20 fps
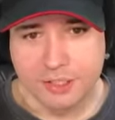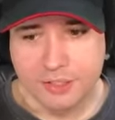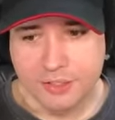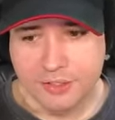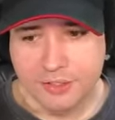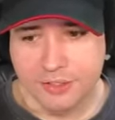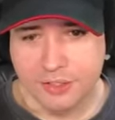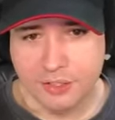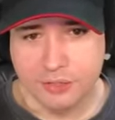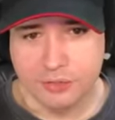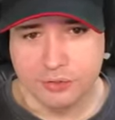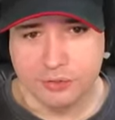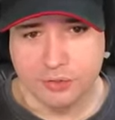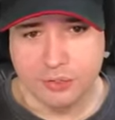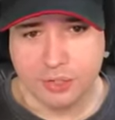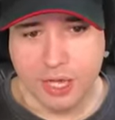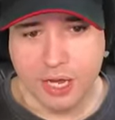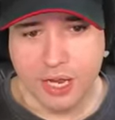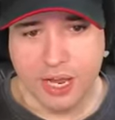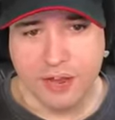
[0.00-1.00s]
So,
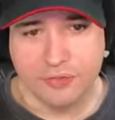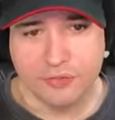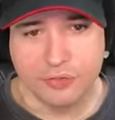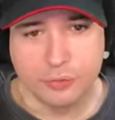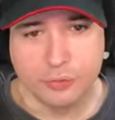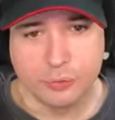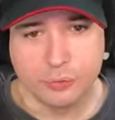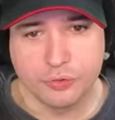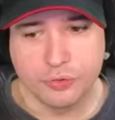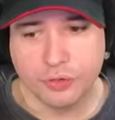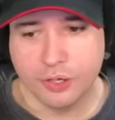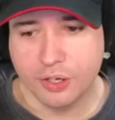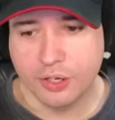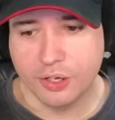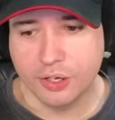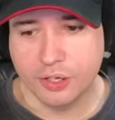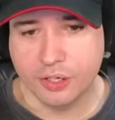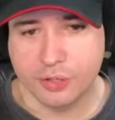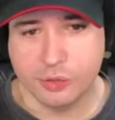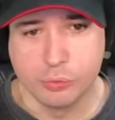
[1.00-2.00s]
I have to
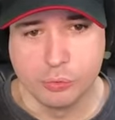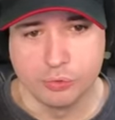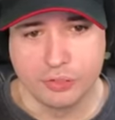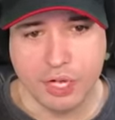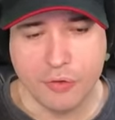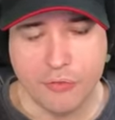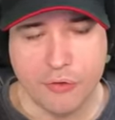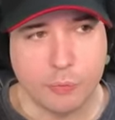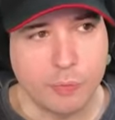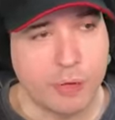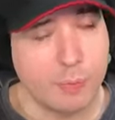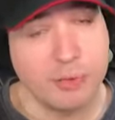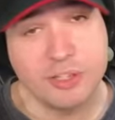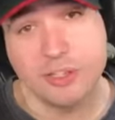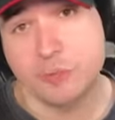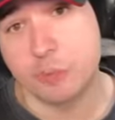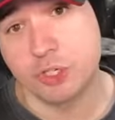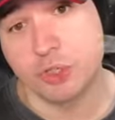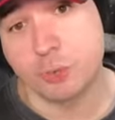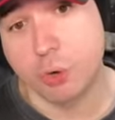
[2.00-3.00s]
uh, cool down the
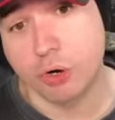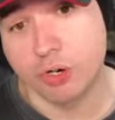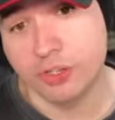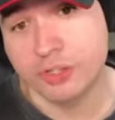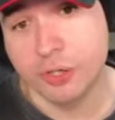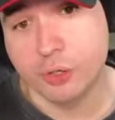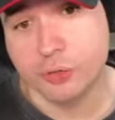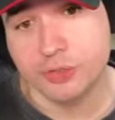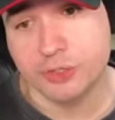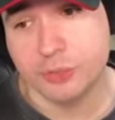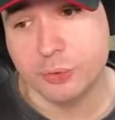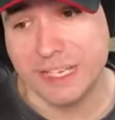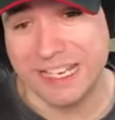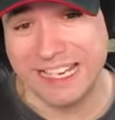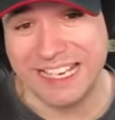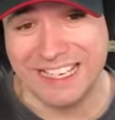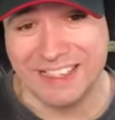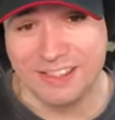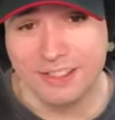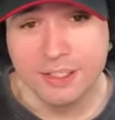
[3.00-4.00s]
weapons, which works also
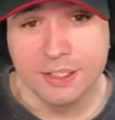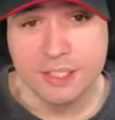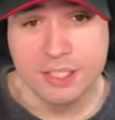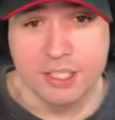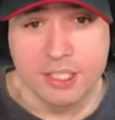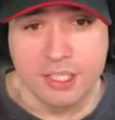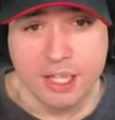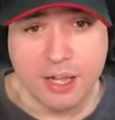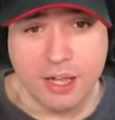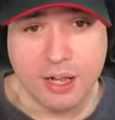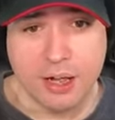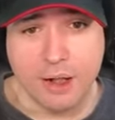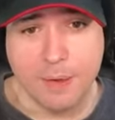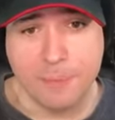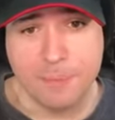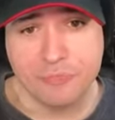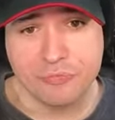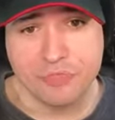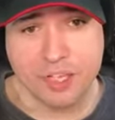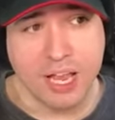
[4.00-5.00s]
in,
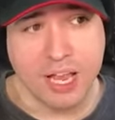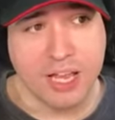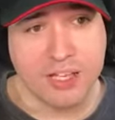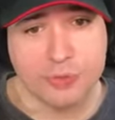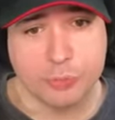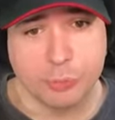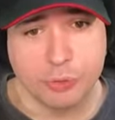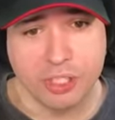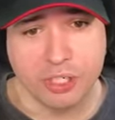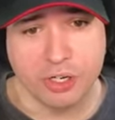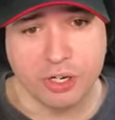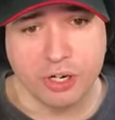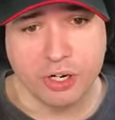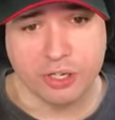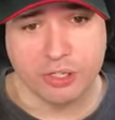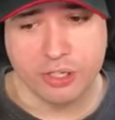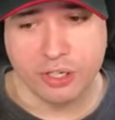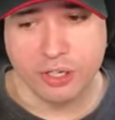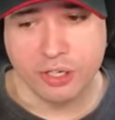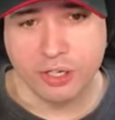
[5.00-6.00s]
um, as we
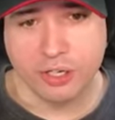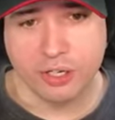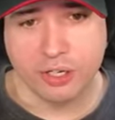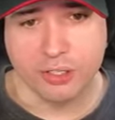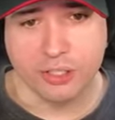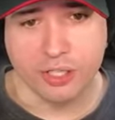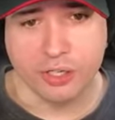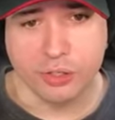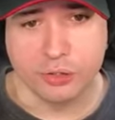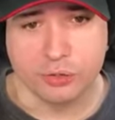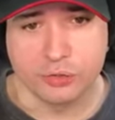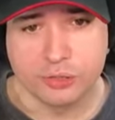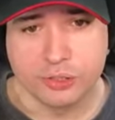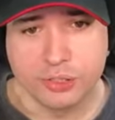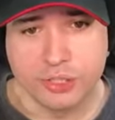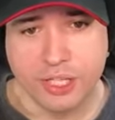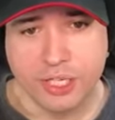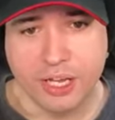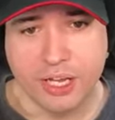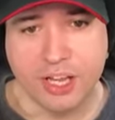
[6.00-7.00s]
are, uh, you know,
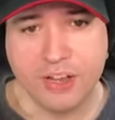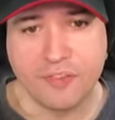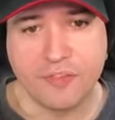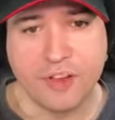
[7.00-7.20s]
uh,